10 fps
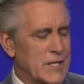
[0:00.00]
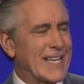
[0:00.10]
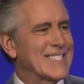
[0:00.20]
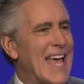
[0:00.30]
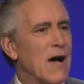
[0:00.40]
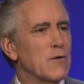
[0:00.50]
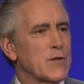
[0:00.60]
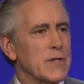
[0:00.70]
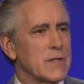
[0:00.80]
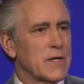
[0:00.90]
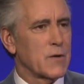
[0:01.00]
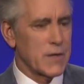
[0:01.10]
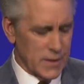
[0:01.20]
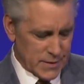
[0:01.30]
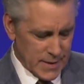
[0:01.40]
6,000
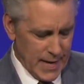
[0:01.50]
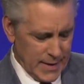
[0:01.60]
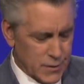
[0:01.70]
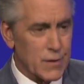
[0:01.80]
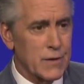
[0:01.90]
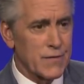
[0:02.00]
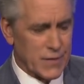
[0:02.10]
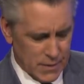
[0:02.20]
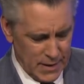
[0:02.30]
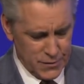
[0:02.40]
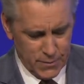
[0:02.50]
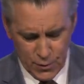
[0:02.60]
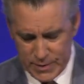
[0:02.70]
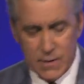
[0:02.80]
degrees, the answer. You've still got the board